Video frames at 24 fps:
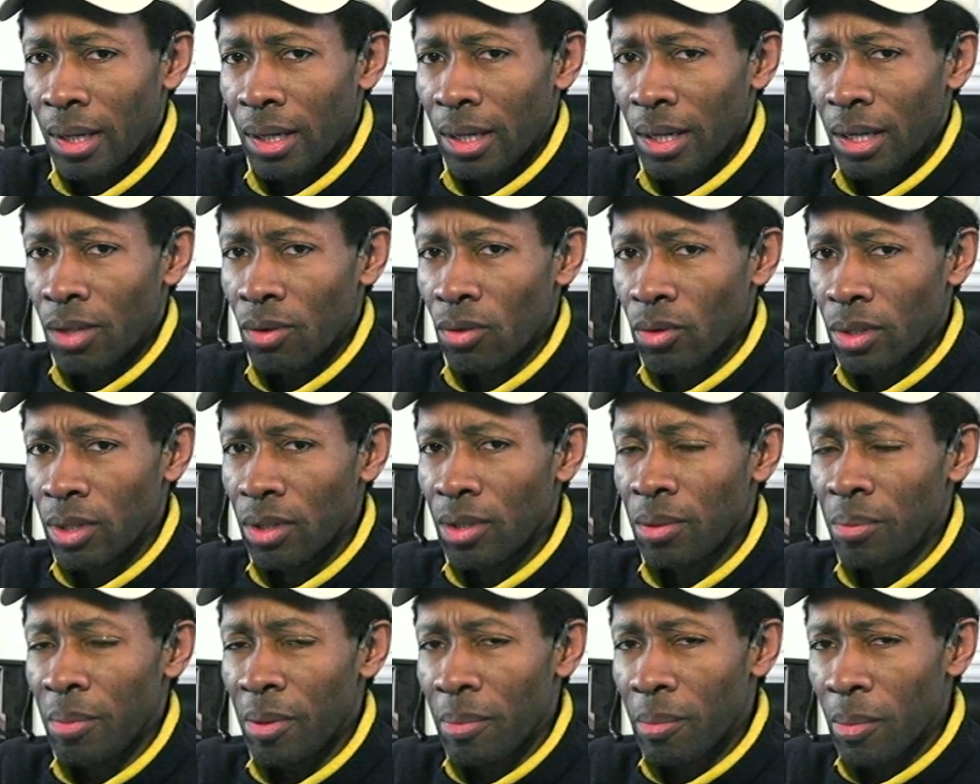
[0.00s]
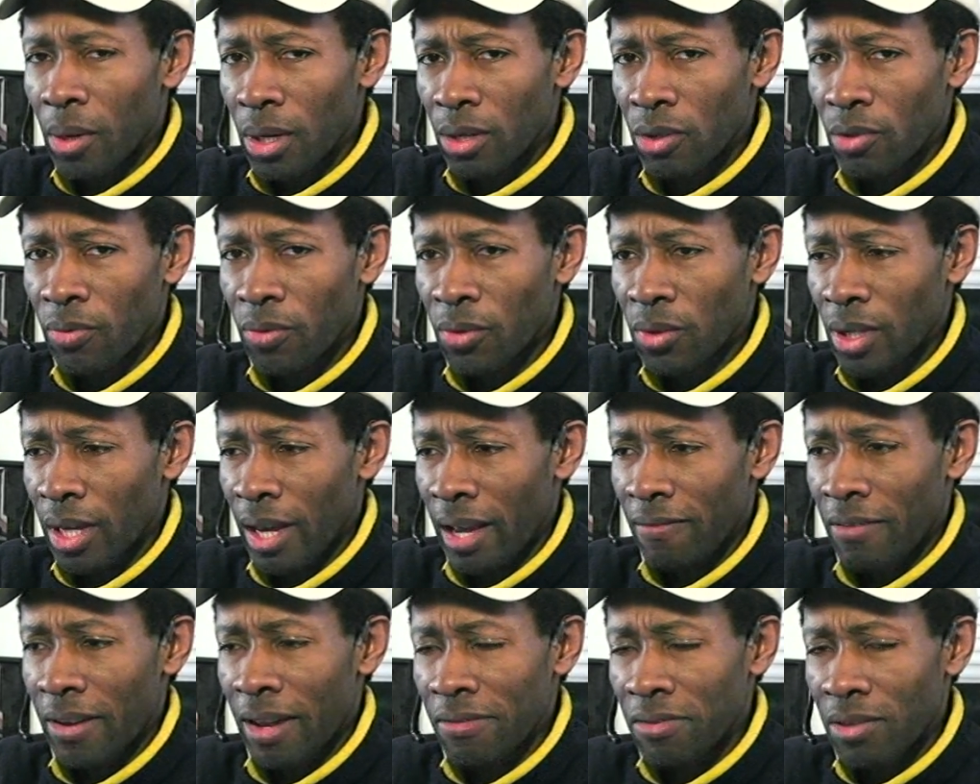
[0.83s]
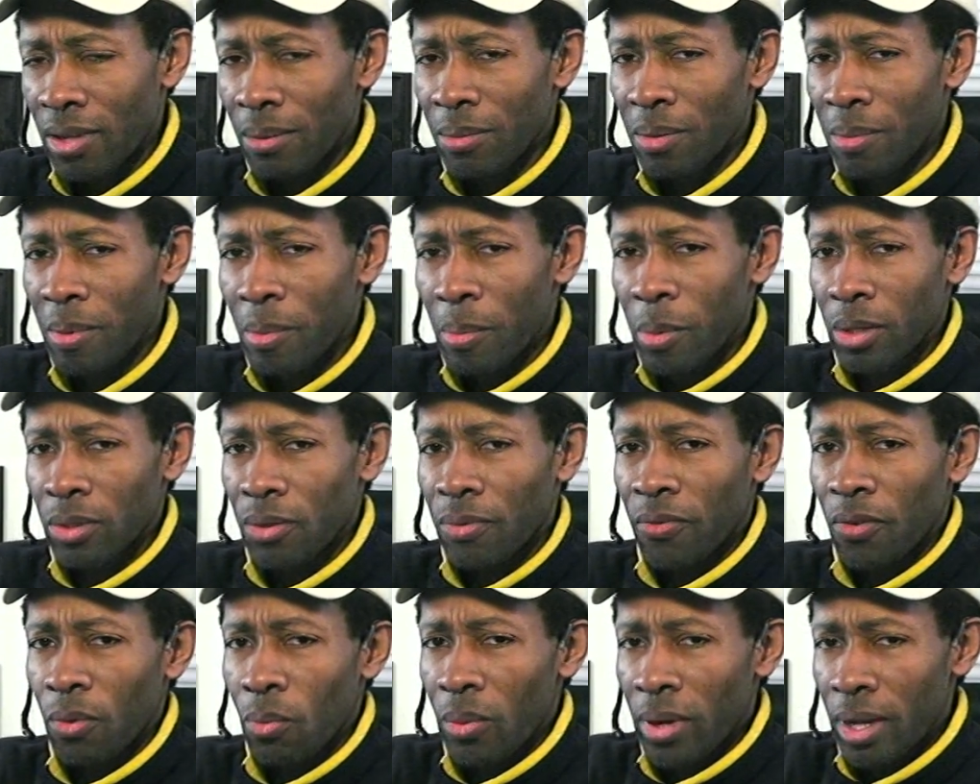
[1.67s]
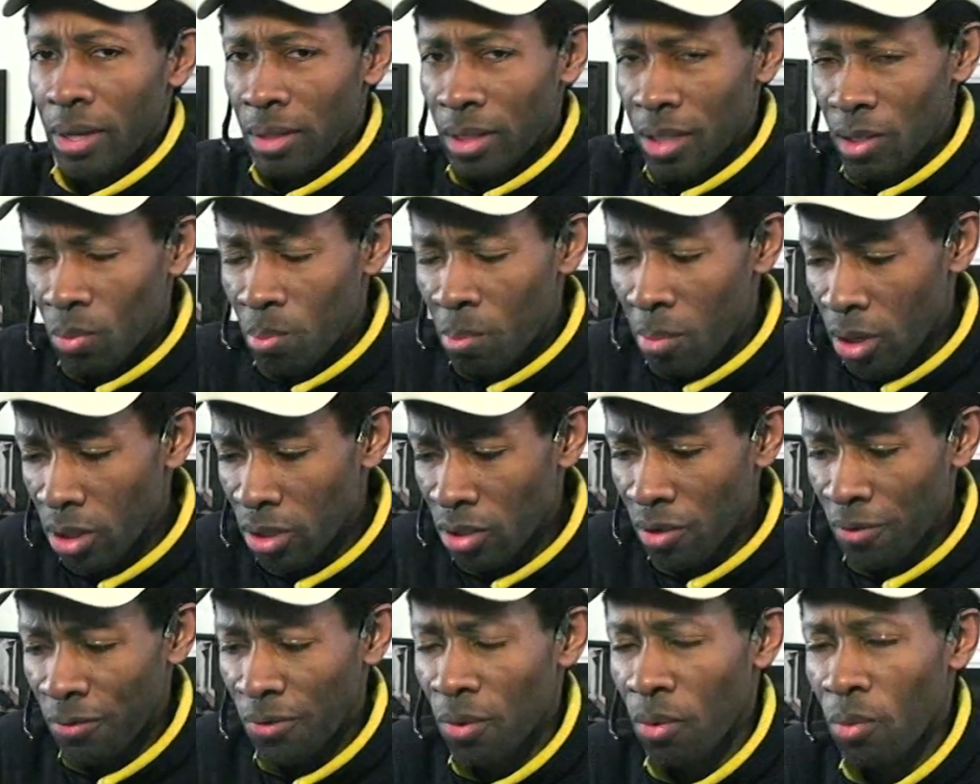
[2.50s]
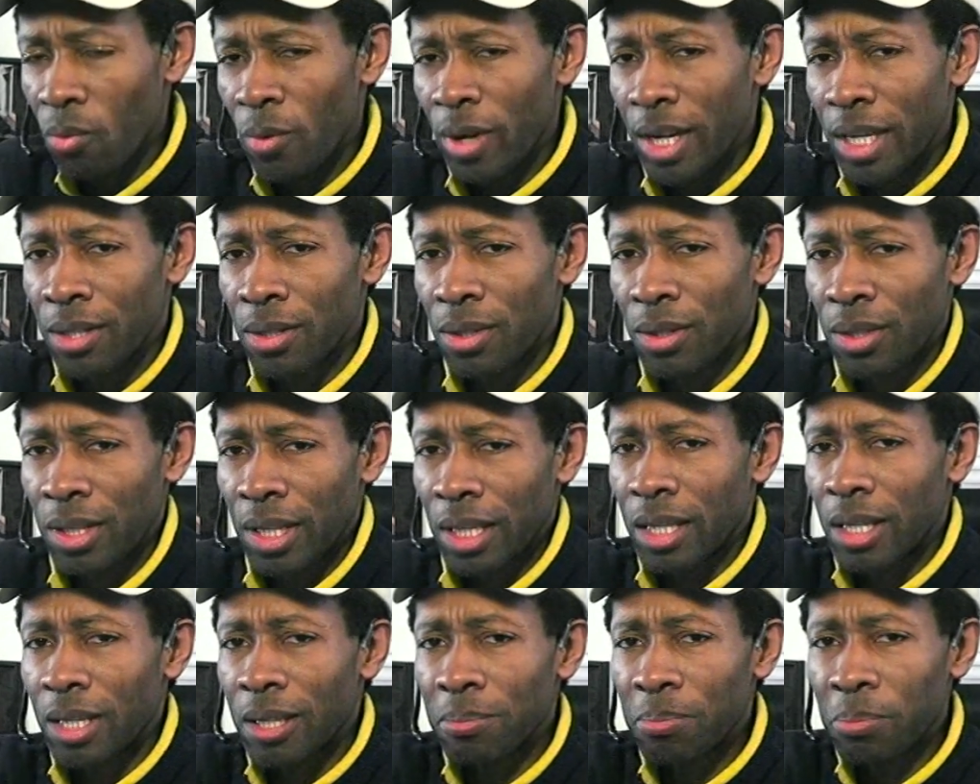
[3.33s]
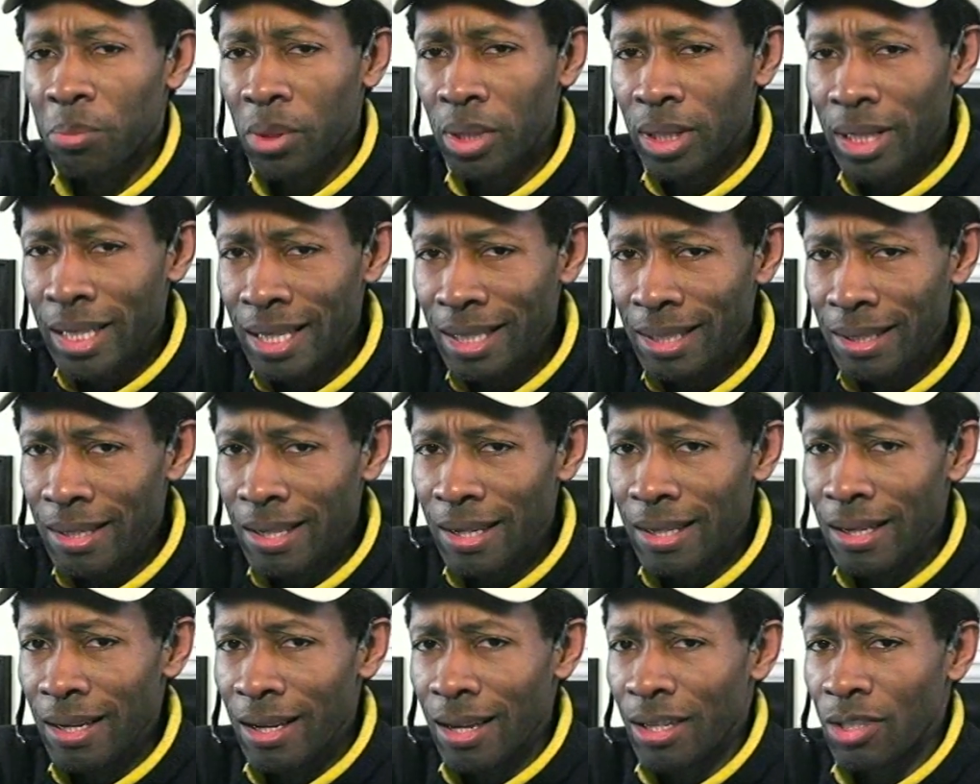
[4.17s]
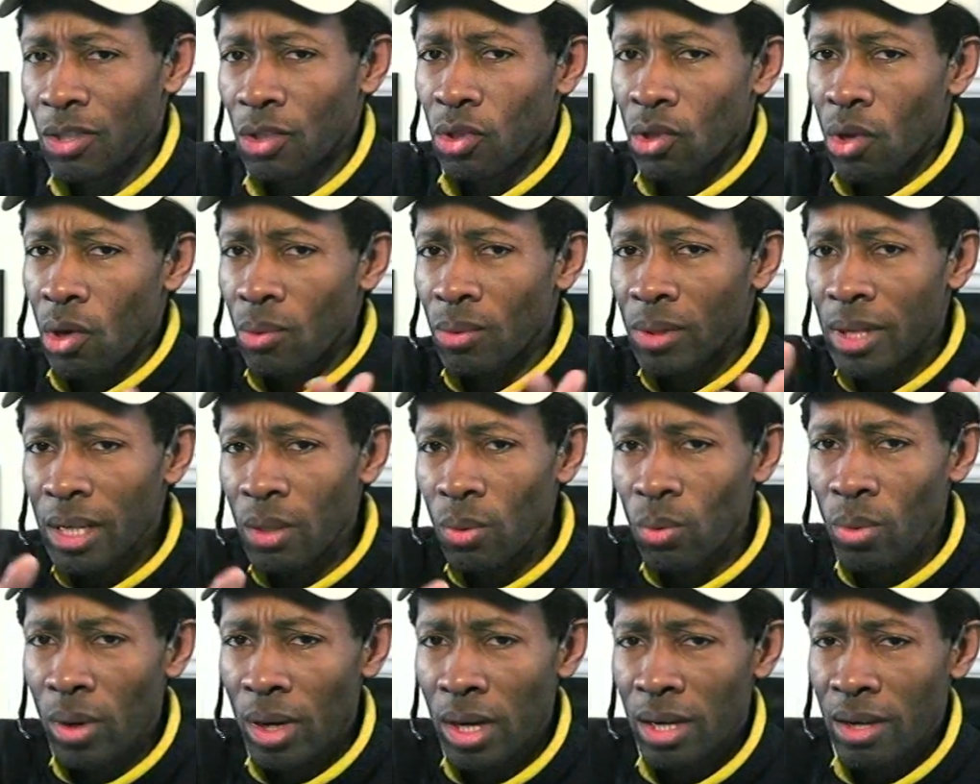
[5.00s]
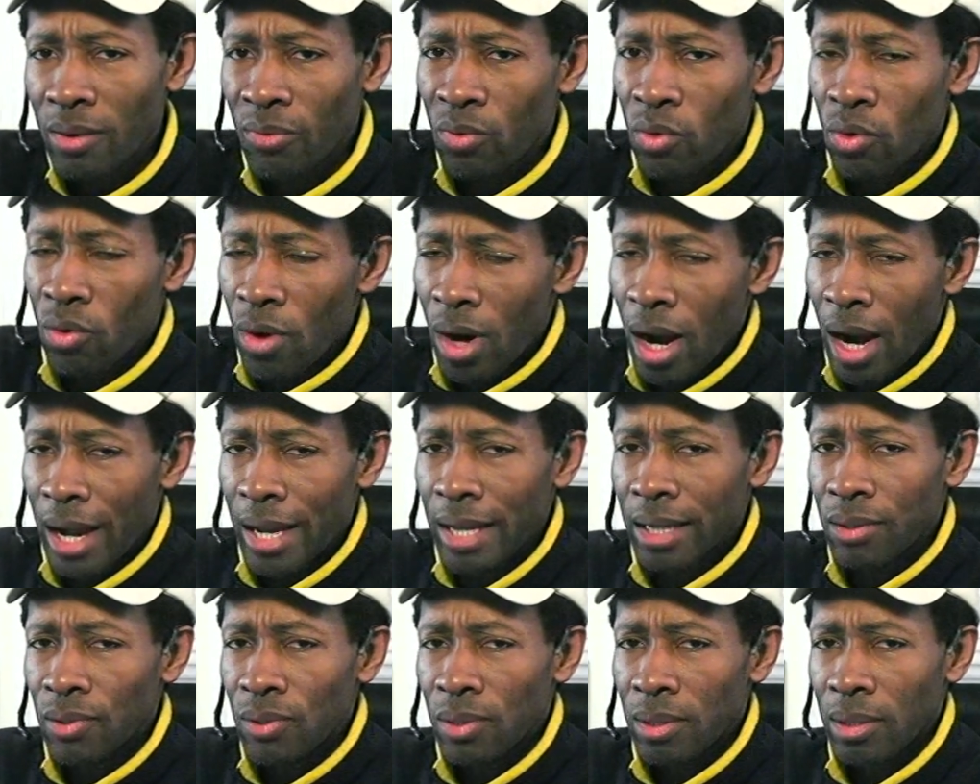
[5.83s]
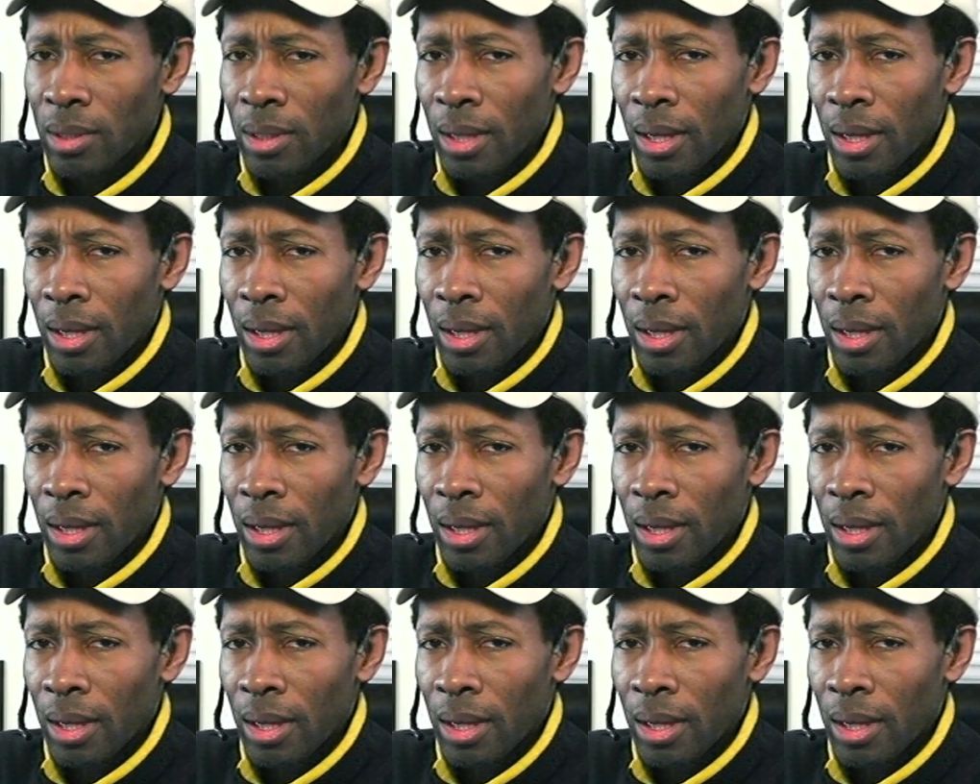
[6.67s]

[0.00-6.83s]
In order to be merciful, you have to have something to be merciful with. He's merciful with the completed atoning work of Christ,